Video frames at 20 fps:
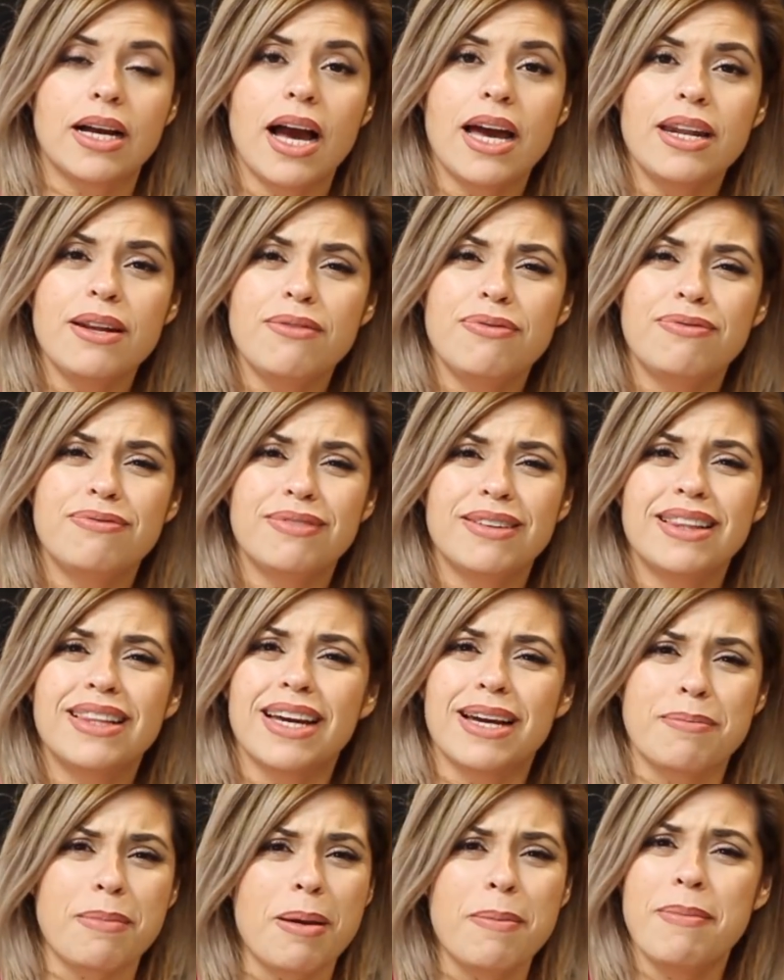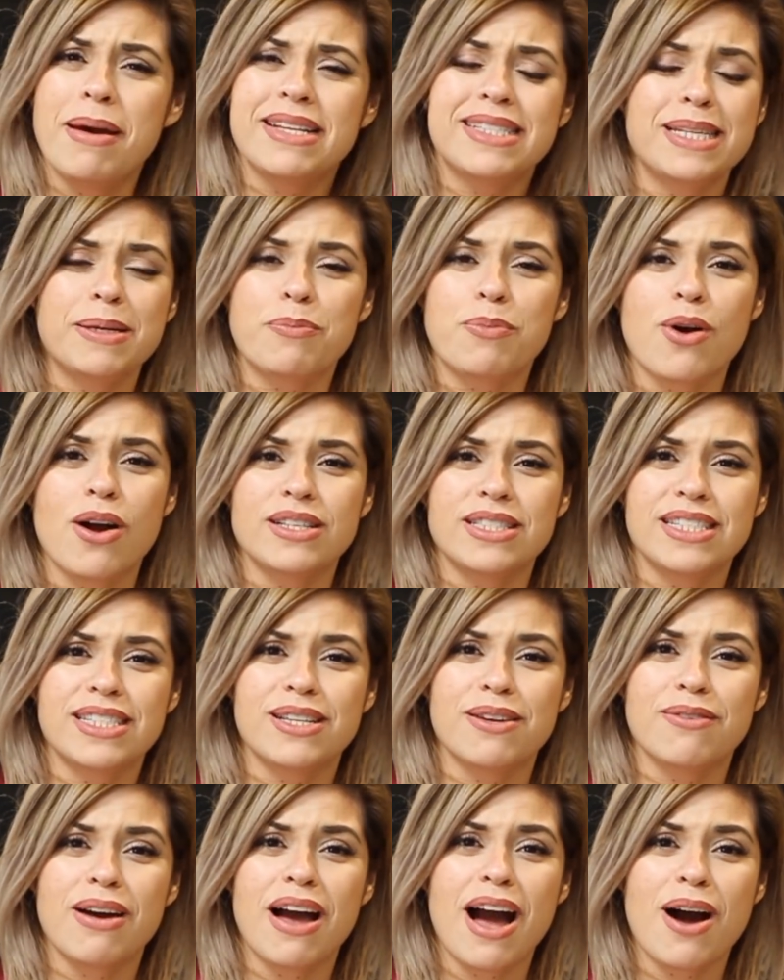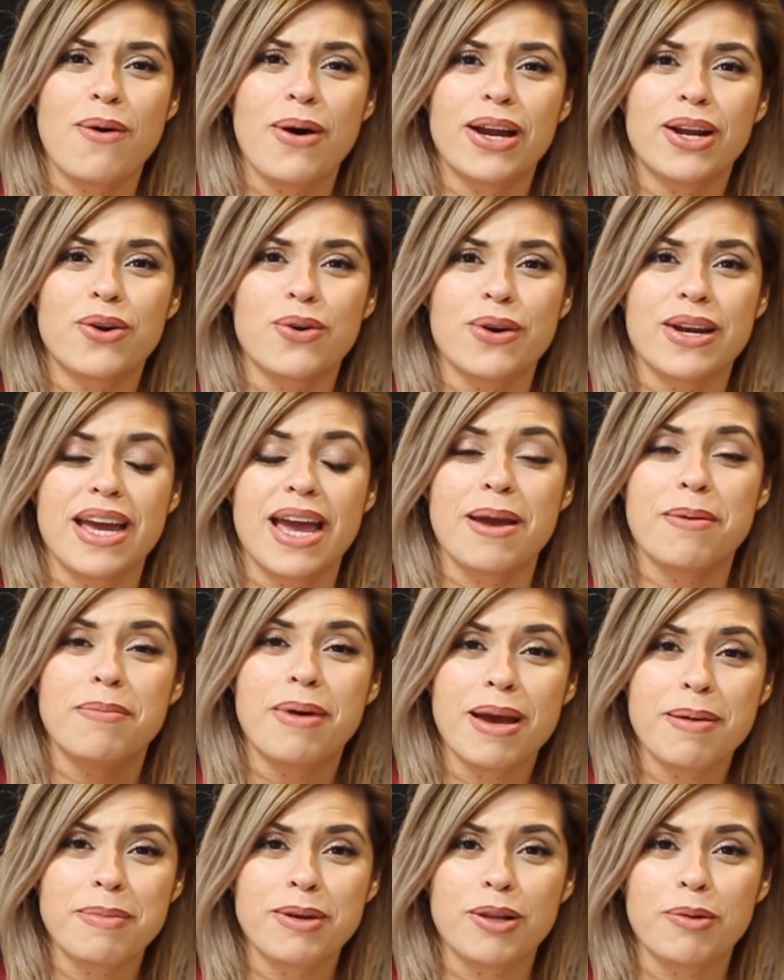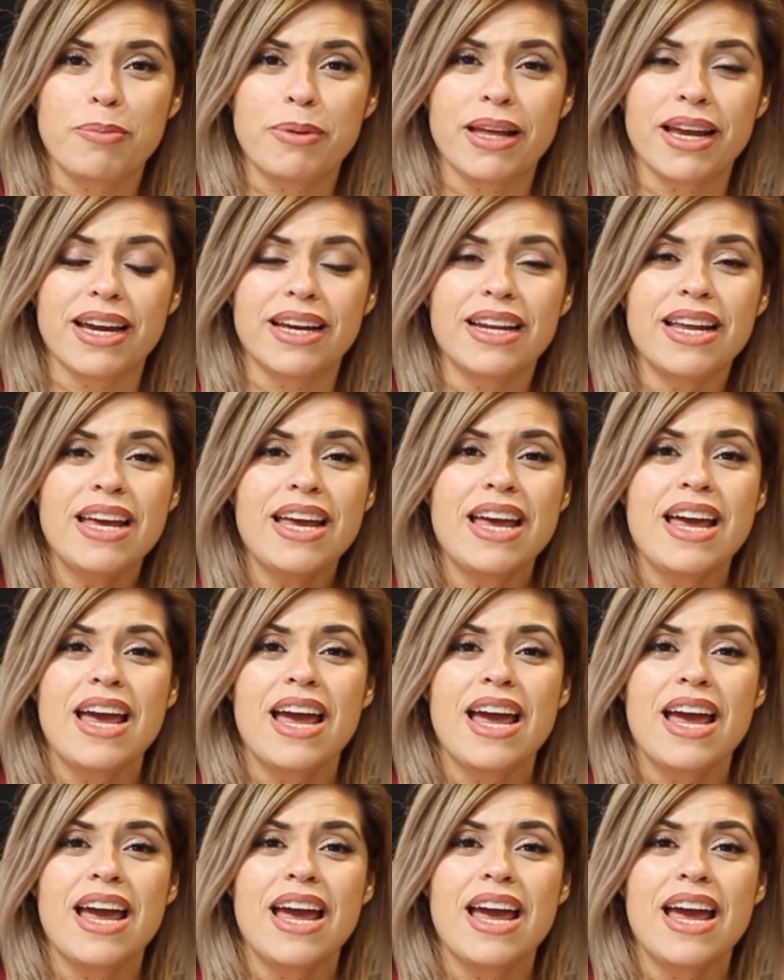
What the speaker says: kind of like my messy process of how I create my meal plan,